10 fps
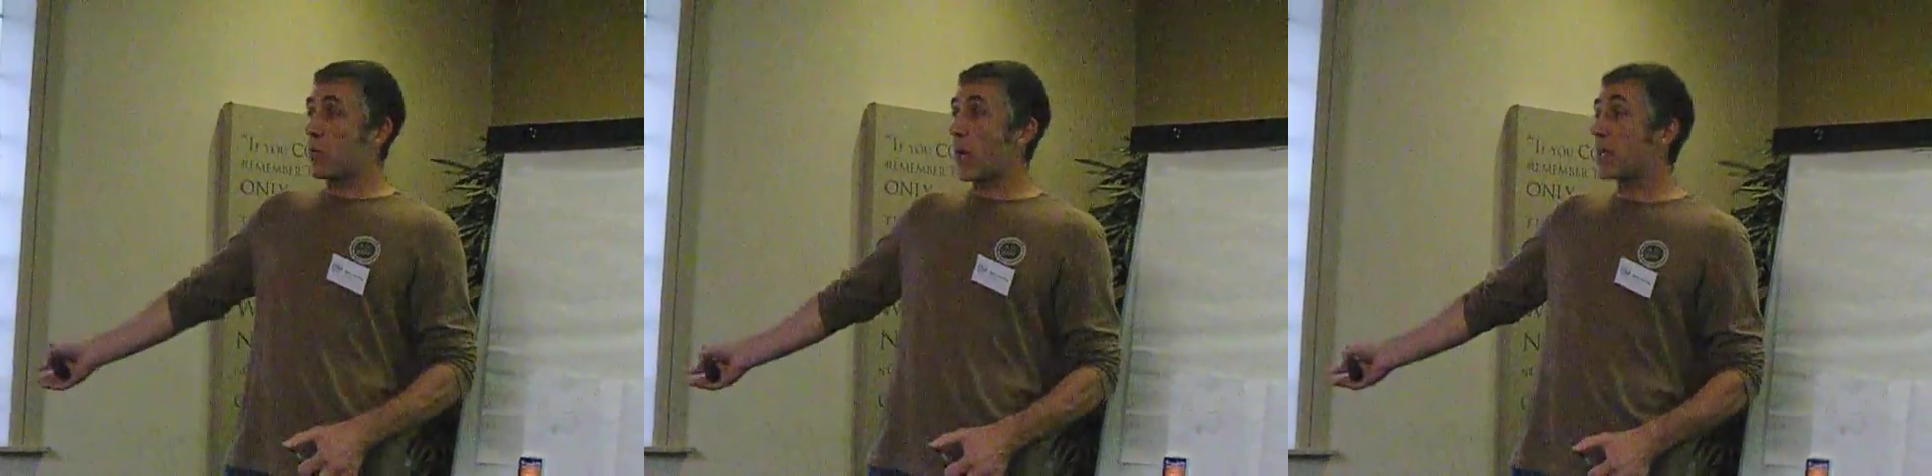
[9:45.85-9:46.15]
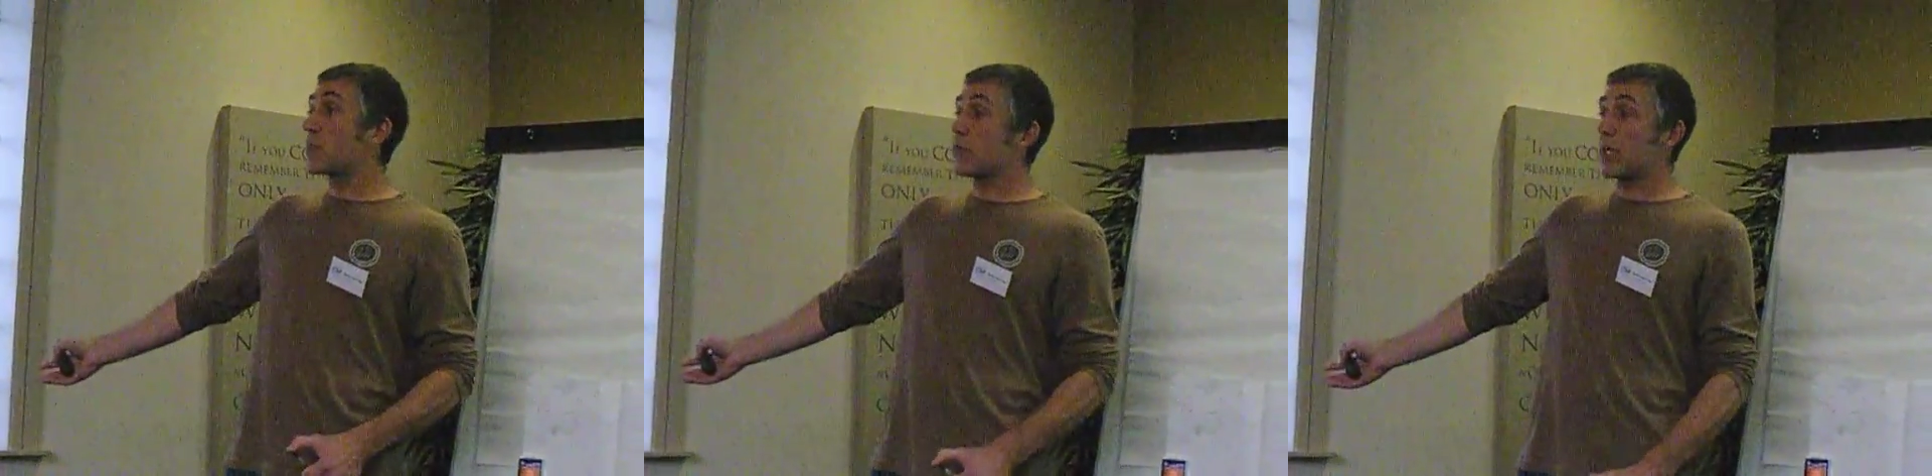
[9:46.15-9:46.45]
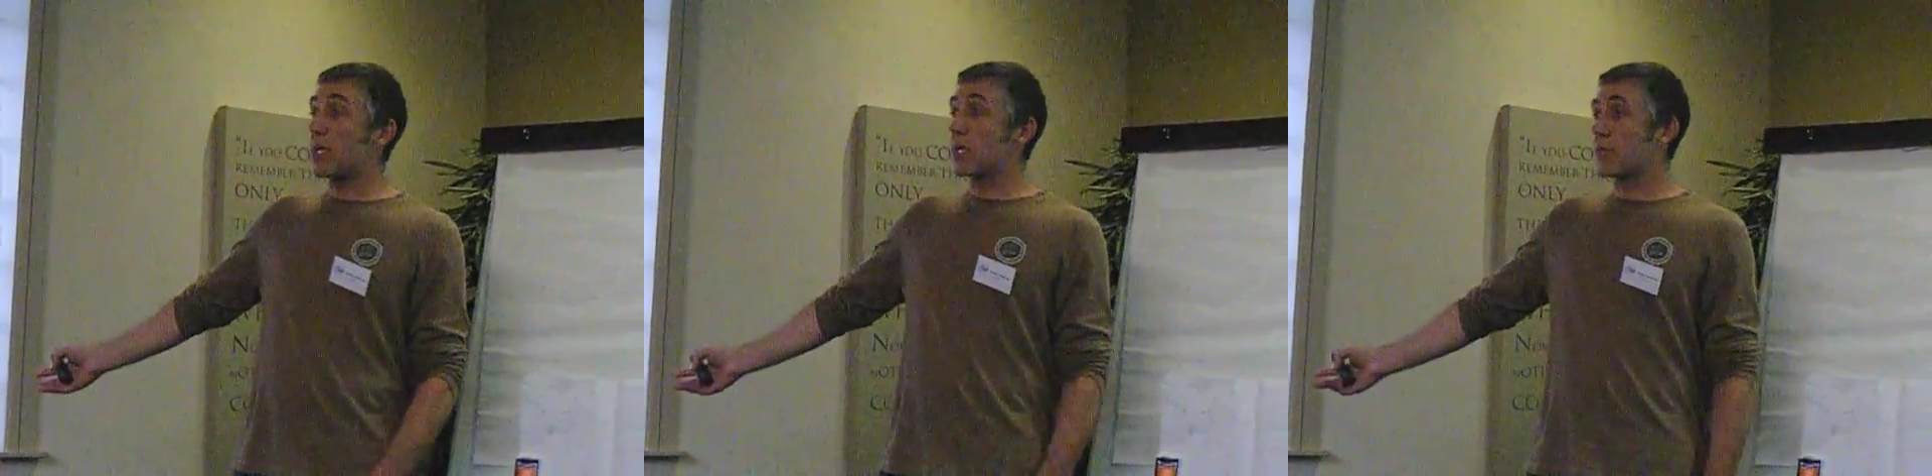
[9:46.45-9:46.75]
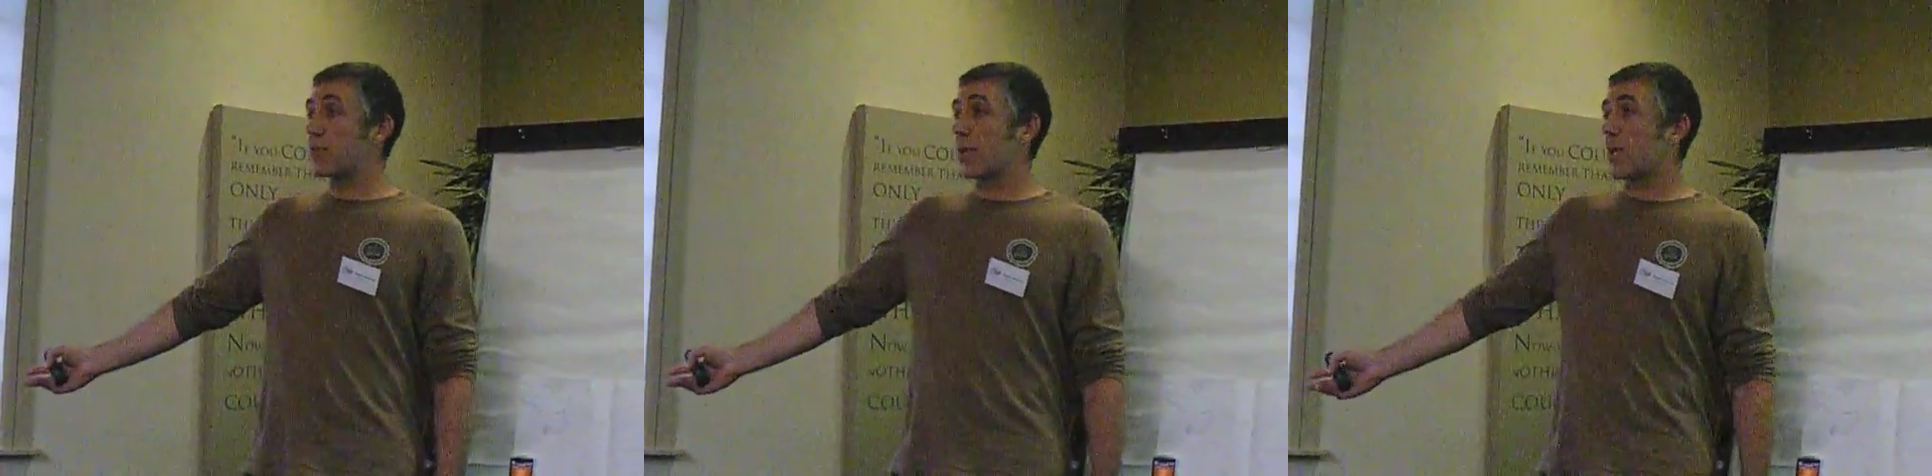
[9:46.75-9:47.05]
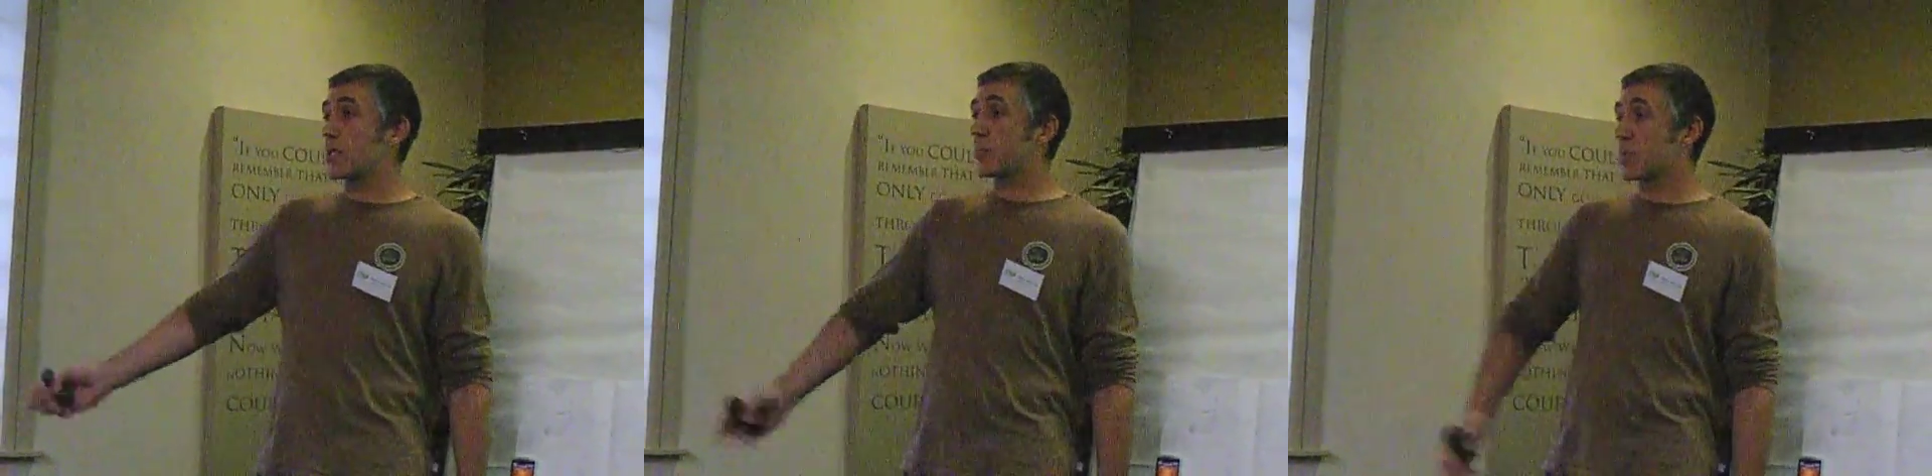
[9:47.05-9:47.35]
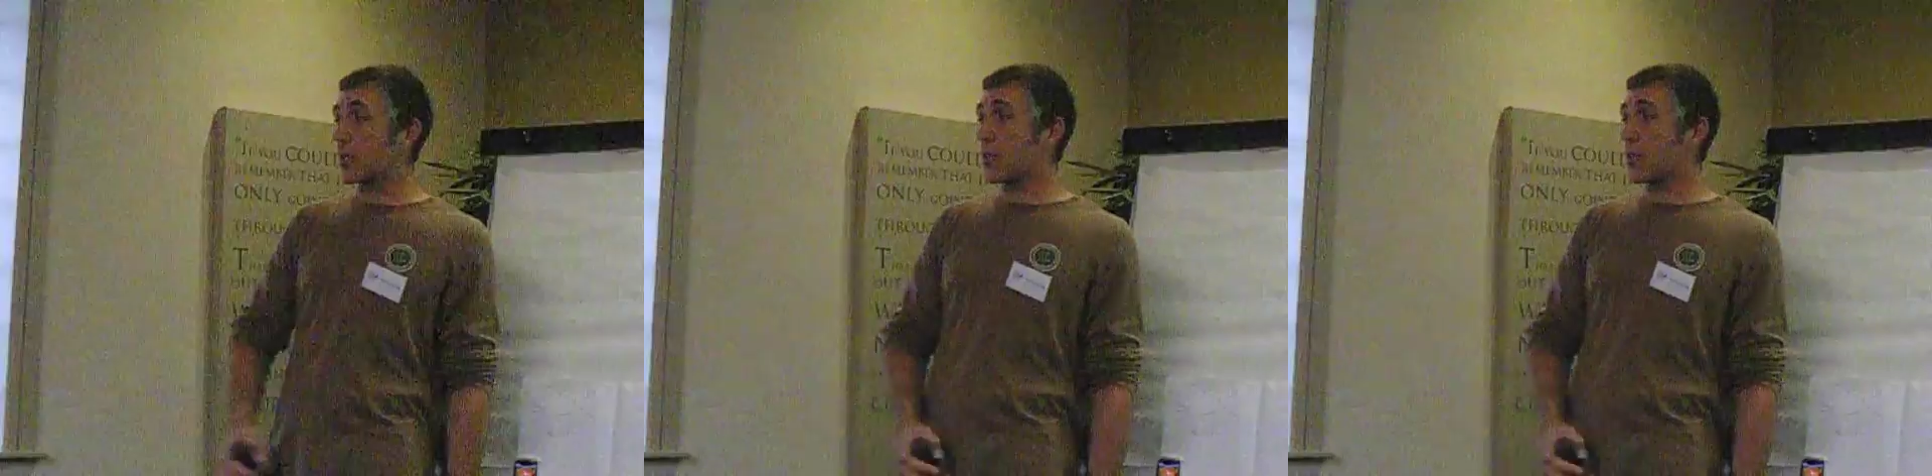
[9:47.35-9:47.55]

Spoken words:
wait 3 years for your customers